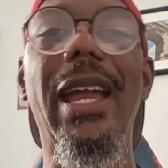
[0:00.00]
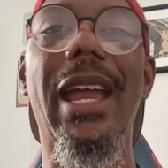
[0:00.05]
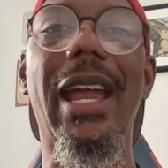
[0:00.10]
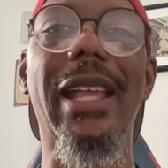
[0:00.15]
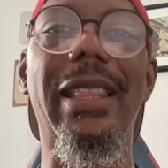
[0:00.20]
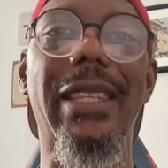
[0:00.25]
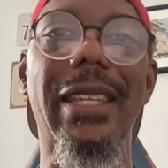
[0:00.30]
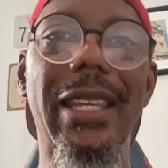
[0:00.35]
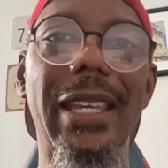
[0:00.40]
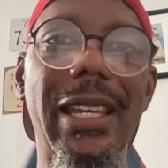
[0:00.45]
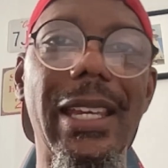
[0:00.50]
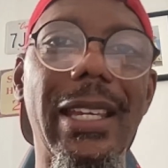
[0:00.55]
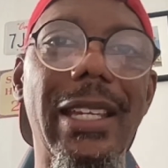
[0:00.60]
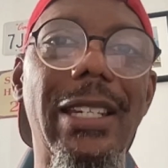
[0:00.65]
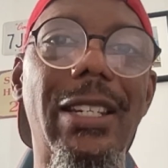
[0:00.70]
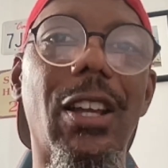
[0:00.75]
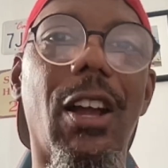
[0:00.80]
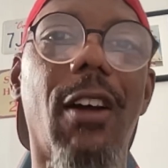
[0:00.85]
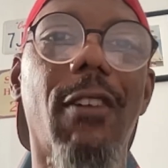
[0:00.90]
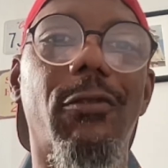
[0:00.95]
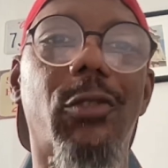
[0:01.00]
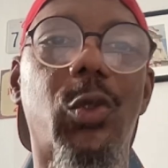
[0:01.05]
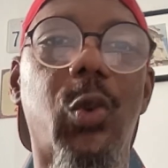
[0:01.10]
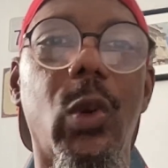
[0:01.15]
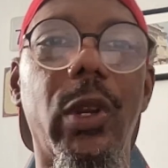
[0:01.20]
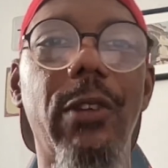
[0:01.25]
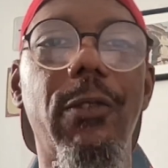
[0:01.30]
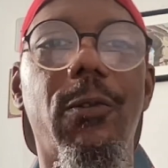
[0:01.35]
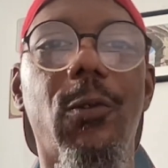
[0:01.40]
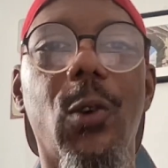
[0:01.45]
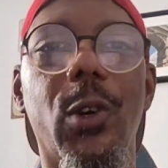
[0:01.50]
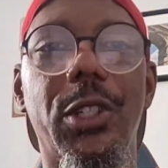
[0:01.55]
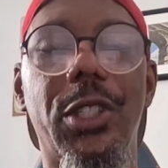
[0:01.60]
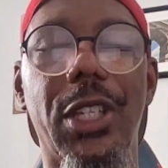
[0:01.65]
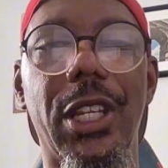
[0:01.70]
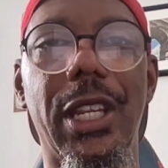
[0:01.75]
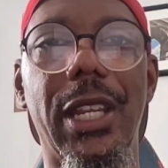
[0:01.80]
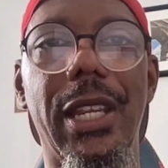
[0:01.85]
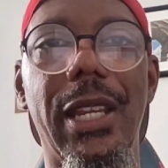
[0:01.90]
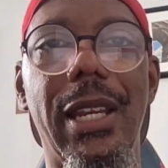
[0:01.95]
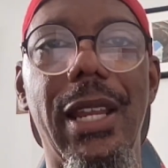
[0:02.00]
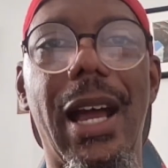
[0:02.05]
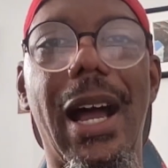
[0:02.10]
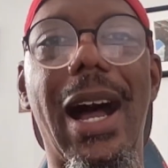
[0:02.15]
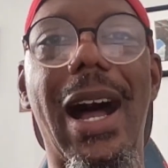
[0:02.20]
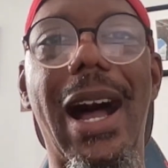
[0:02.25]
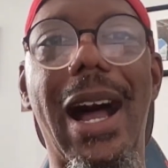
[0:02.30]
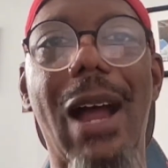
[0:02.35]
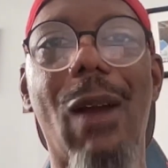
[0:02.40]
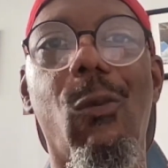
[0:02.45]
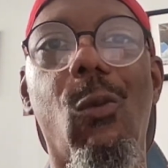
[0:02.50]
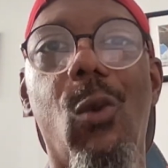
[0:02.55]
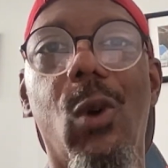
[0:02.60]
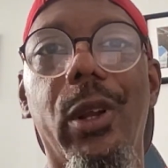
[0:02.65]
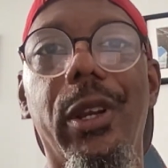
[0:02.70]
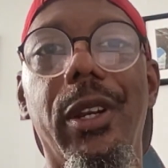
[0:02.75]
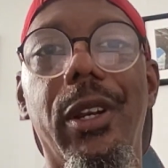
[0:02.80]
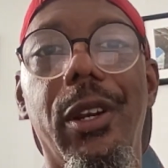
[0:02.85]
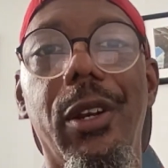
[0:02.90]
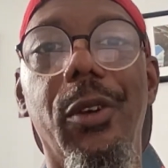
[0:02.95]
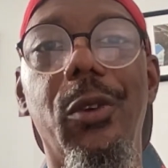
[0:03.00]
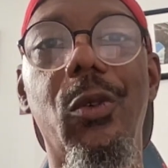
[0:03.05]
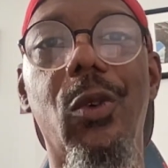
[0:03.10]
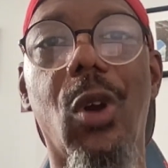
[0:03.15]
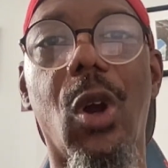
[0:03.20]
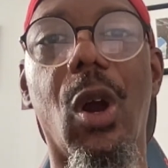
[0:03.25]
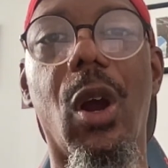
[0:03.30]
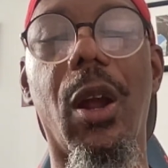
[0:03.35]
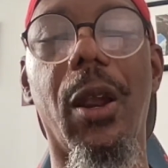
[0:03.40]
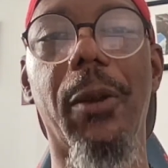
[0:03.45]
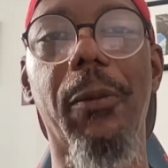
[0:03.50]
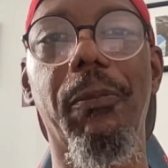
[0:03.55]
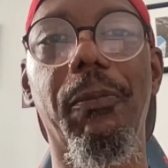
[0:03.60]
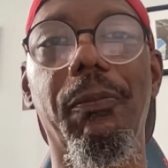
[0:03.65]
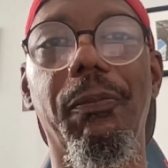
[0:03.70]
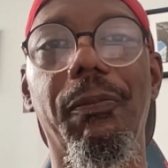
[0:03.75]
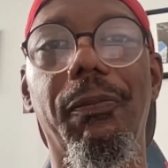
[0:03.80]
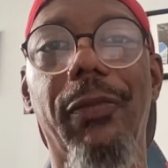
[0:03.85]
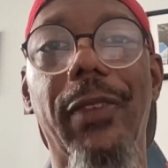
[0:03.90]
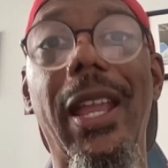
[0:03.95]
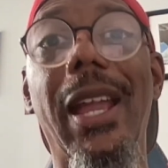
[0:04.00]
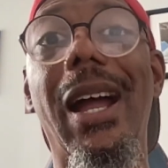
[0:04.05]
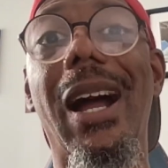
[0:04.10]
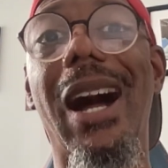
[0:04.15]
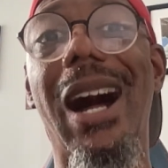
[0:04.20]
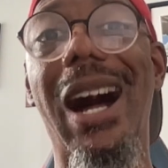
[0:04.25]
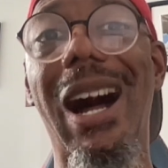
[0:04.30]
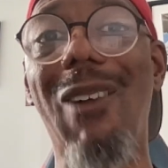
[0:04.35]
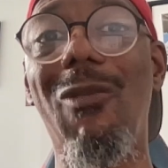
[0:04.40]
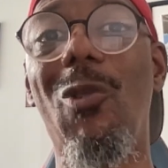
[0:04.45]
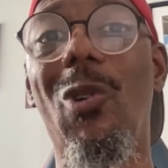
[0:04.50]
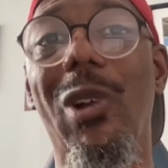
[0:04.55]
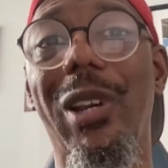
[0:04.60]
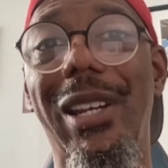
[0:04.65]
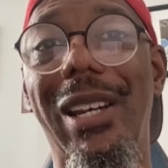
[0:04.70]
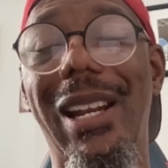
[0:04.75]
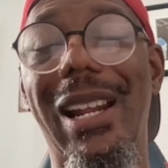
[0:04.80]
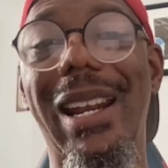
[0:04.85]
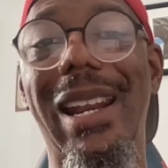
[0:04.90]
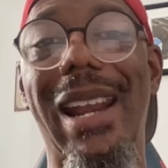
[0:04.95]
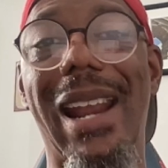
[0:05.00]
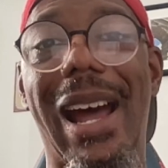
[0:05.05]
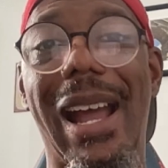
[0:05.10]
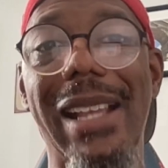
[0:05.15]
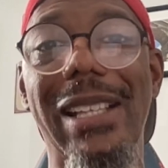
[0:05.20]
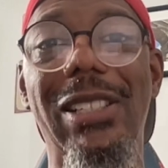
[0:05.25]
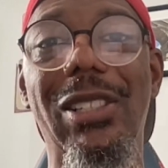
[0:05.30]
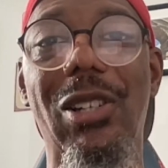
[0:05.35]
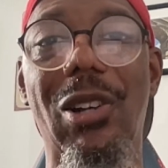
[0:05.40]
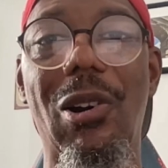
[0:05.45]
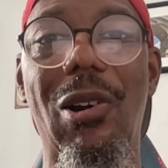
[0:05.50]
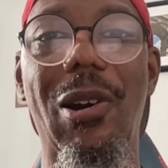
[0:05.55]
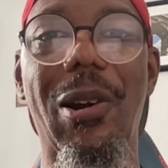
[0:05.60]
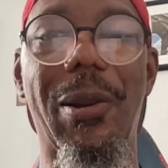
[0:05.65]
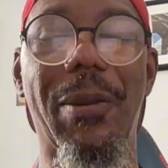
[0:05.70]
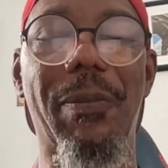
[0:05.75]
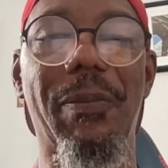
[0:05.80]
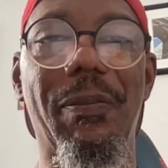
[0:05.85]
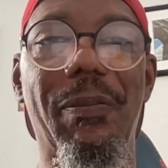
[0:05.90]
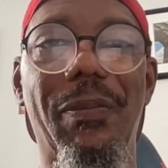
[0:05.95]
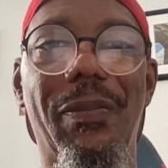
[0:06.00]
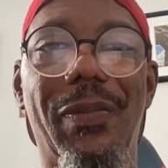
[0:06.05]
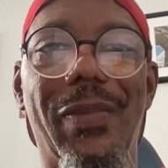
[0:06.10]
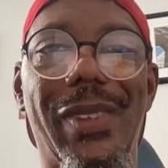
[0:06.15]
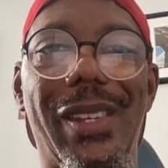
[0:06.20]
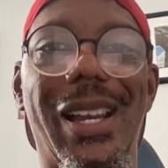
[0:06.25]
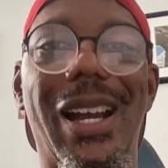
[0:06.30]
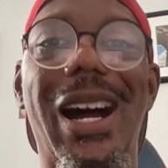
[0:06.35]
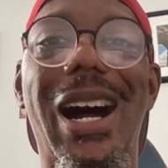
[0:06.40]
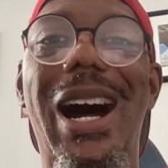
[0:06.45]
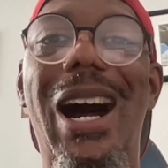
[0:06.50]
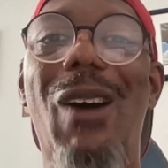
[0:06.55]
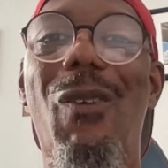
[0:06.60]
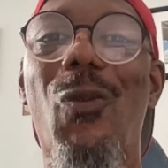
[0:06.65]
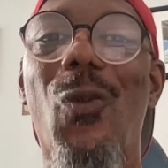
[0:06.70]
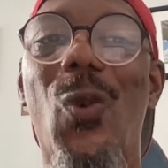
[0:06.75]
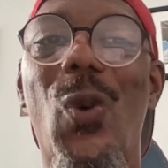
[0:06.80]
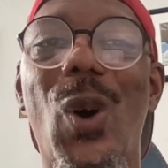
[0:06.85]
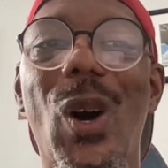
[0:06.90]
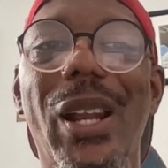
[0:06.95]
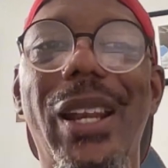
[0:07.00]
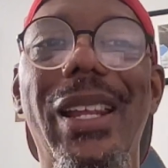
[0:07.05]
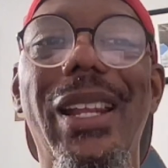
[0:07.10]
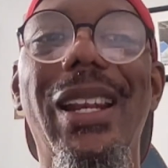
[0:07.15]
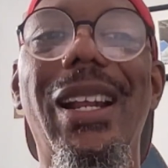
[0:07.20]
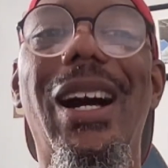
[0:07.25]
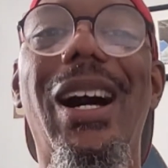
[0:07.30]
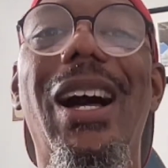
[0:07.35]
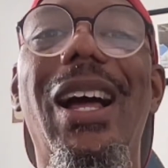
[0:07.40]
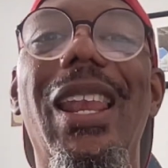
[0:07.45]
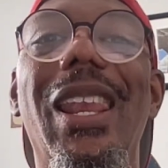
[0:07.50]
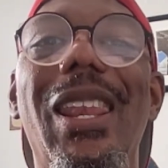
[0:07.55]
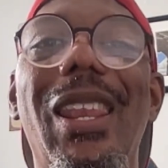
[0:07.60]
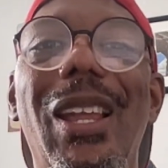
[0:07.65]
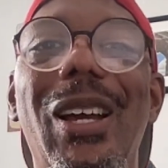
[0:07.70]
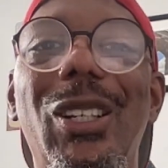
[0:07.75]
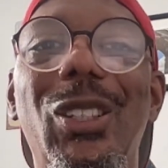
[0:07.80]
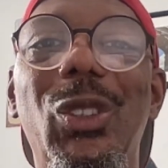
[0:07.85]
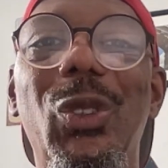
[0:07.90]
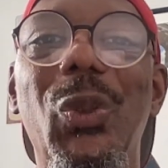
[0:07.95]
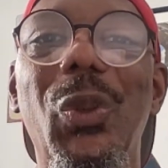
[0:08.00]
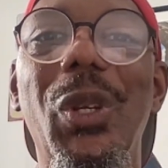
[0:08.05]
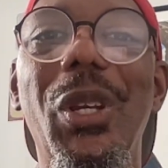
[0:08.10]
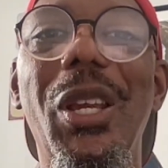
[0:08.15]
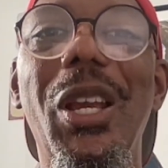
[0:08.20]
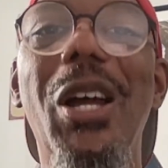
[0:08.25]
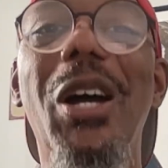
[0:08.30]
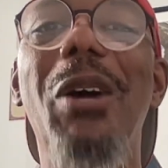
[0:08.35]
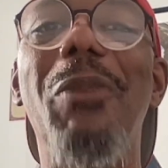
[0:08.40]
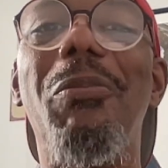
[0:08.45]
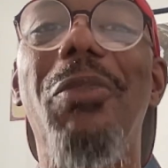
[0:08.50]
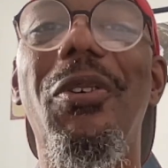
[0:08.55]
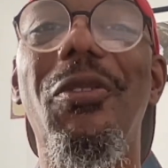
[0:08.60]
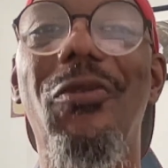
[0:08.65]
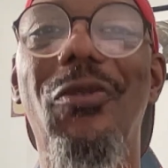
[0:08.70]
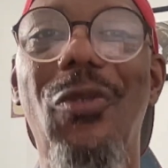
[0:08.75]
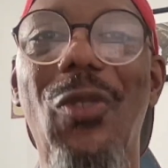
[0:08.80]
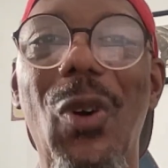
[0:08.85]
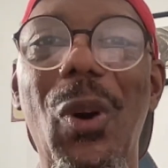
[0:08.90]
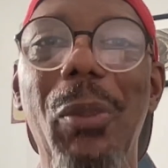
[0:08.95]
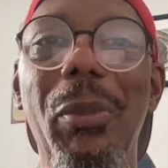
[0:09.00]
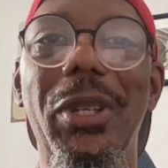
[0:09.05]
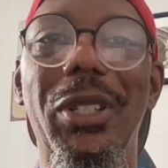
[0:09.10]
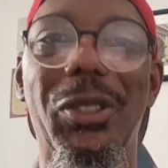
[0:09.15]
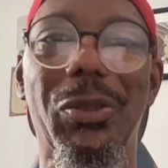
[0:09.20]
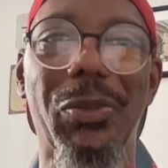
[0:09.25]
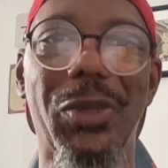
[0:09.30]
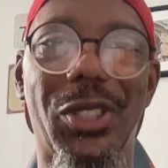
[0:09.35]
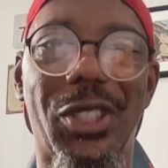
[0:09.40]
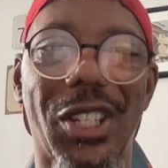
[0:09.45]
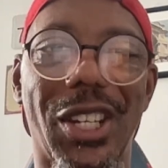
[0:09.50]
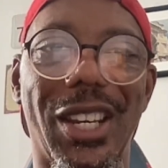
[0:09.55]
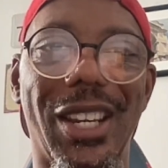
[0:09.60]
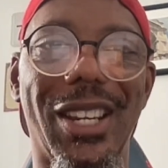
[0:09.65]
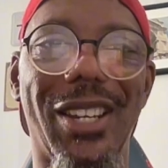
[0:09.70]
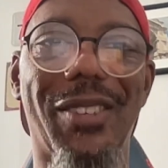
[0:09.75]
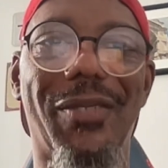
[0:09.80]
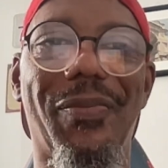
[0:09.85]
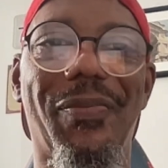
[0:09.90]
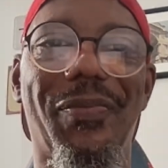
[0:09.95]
At the end of 2014, I wanted a new car. I wanted a nice car. I wanted a luxury performance machine.